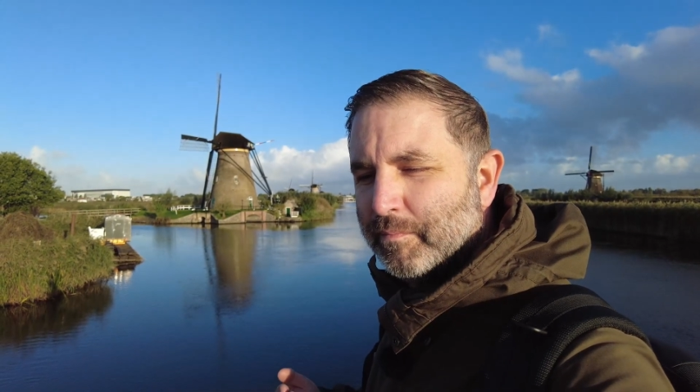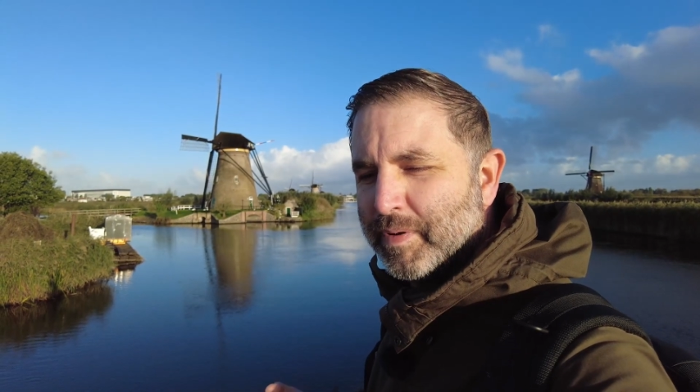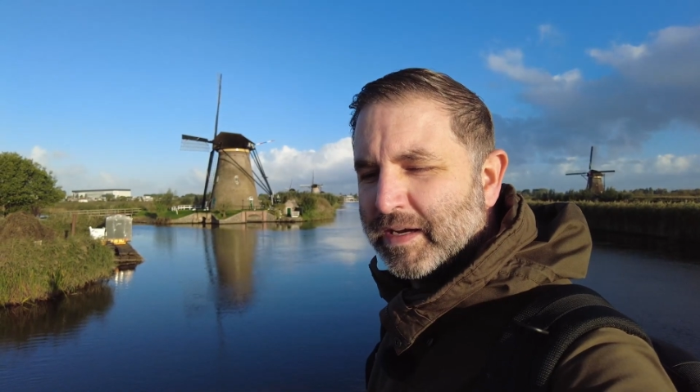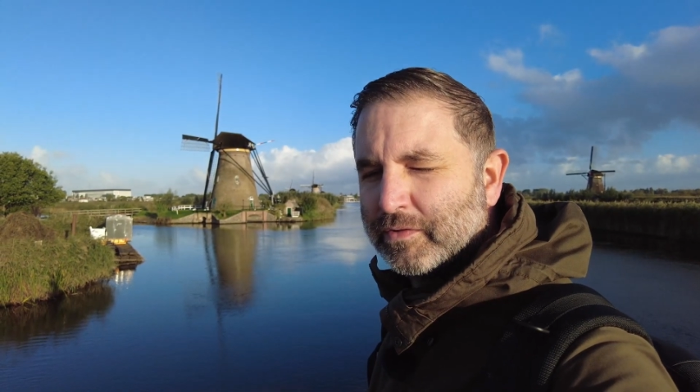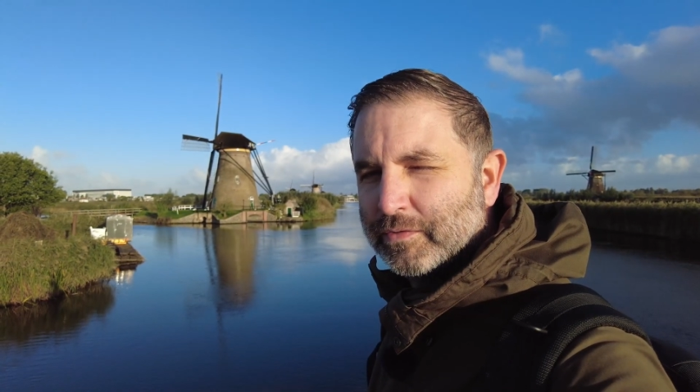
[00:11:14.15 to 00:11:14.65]

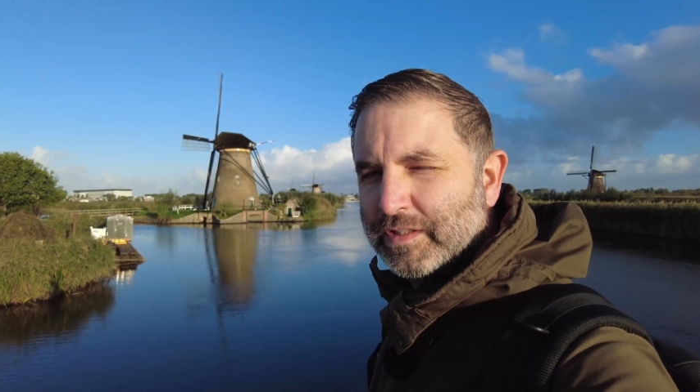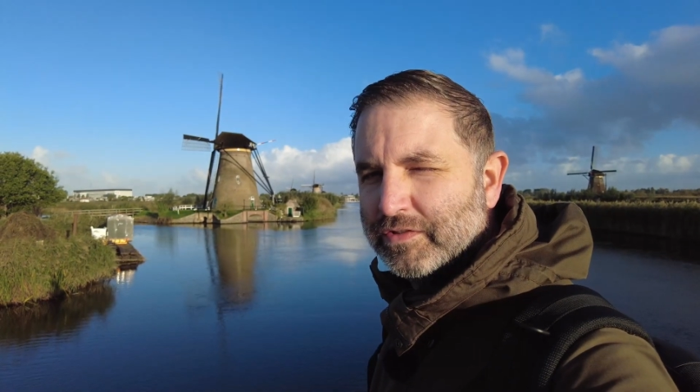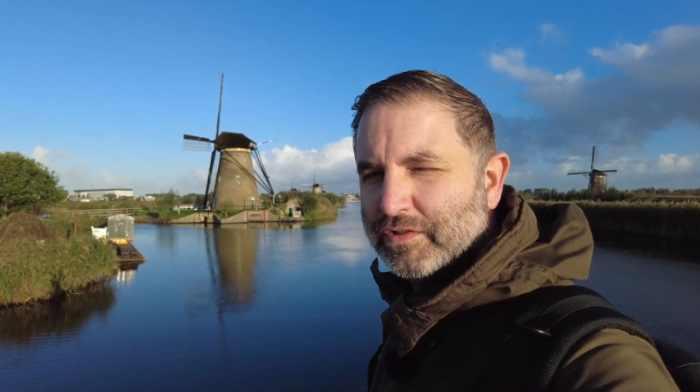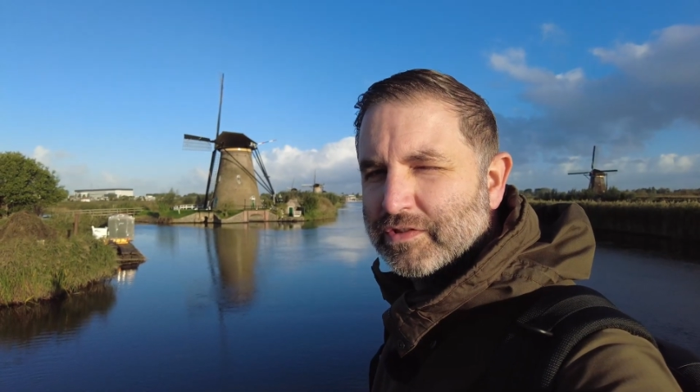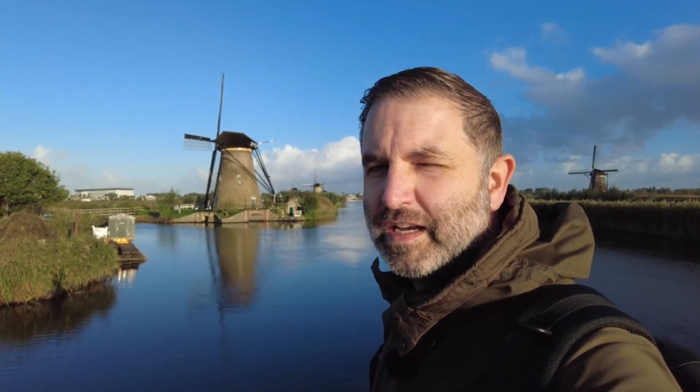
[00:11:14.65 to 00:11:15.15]
better
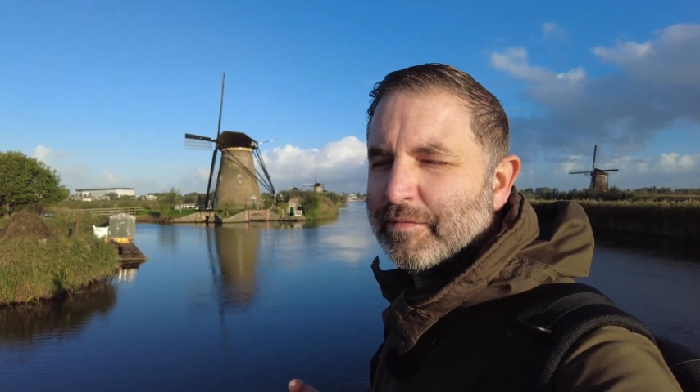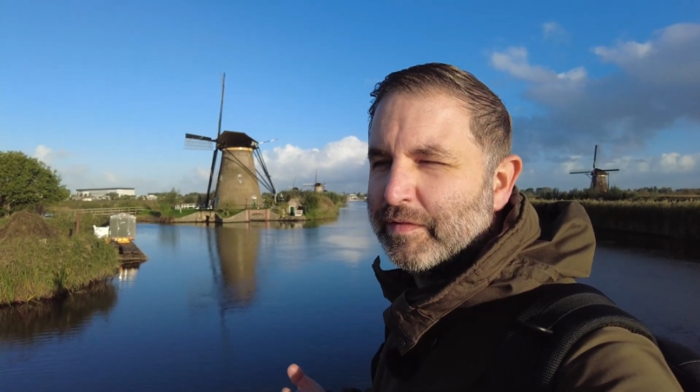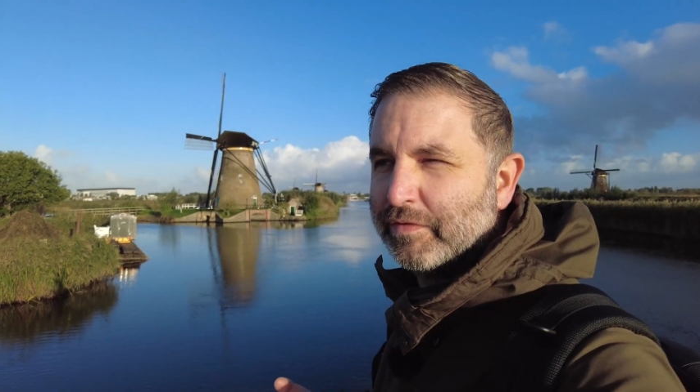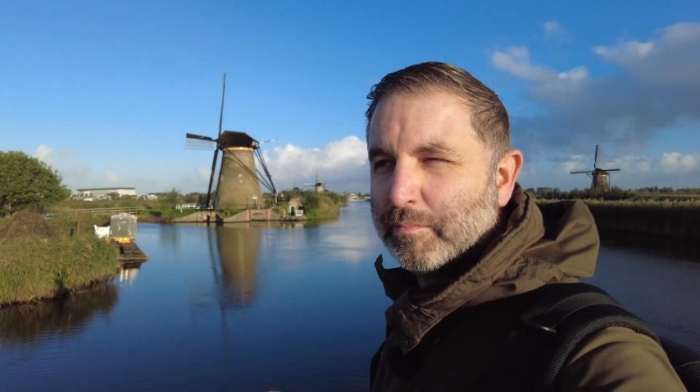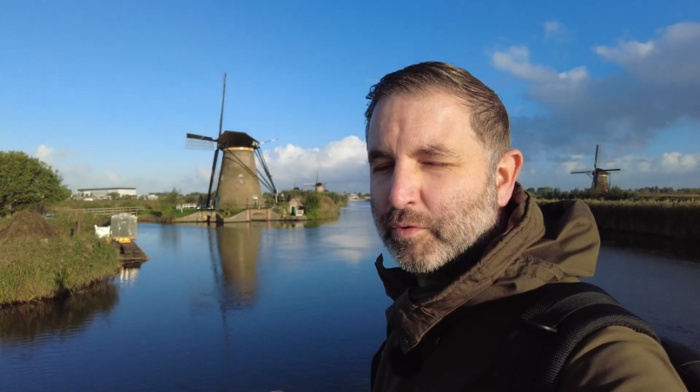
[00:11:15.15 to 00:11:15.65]
conditions and
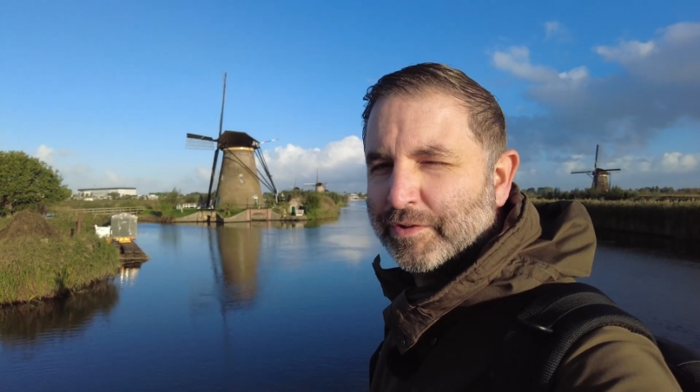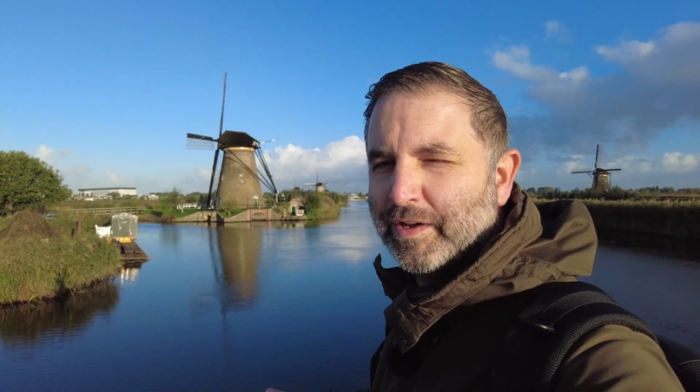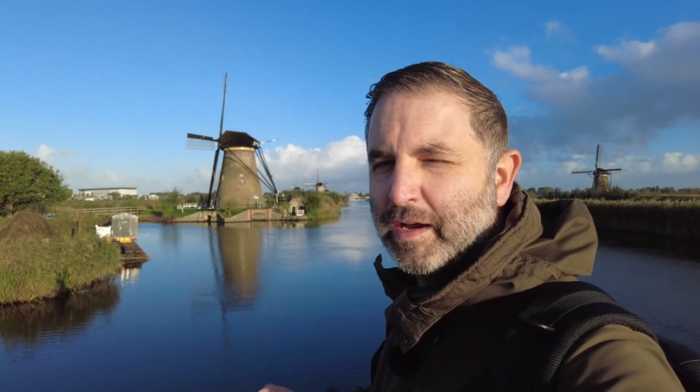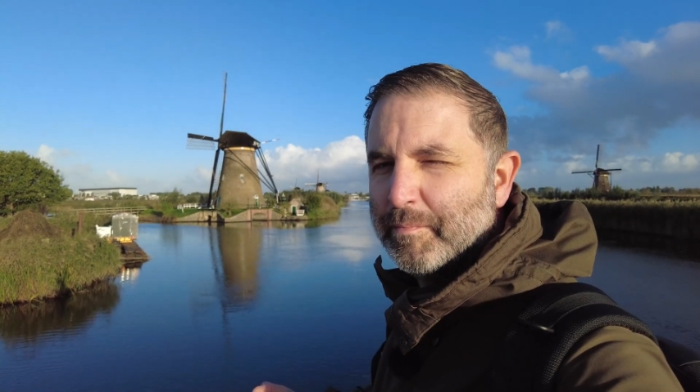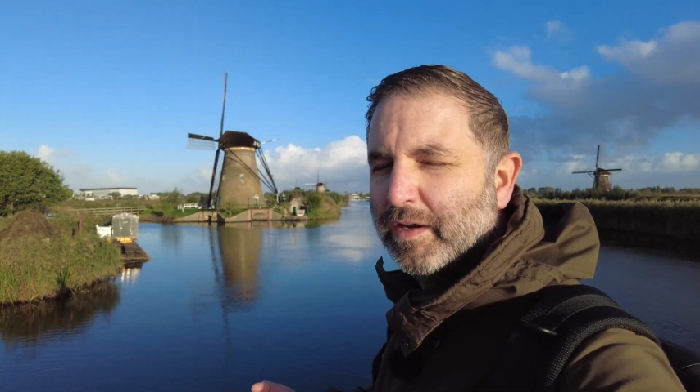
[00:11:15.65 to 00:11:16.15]
with some more
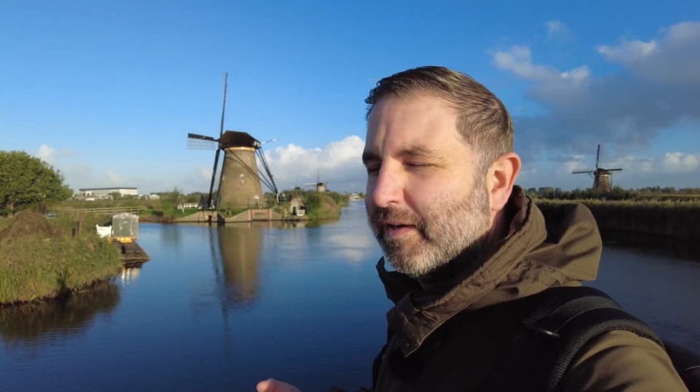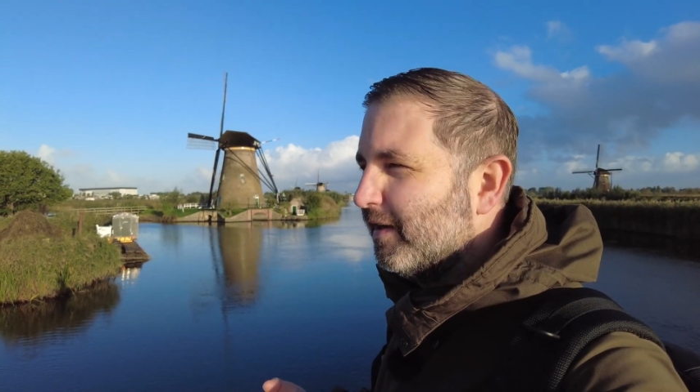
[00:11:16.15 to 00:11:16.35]
time.